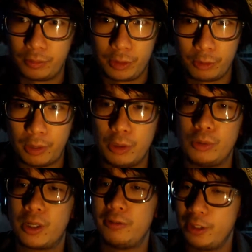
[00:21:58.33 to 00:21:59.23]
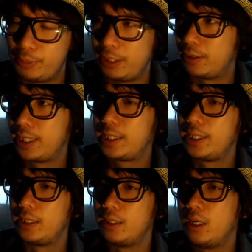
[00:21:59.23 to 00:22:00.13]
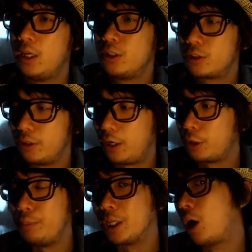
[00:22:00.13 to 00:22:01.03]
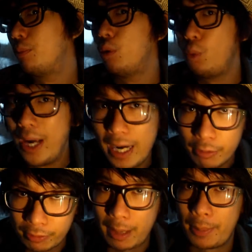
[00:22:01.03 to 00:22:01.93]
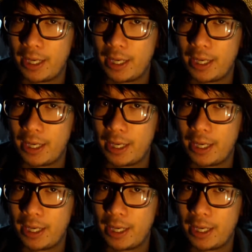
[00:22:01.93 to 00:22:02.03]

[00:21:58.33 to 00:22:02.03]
you know, my own kind of independent thinking, so that I could become aware of that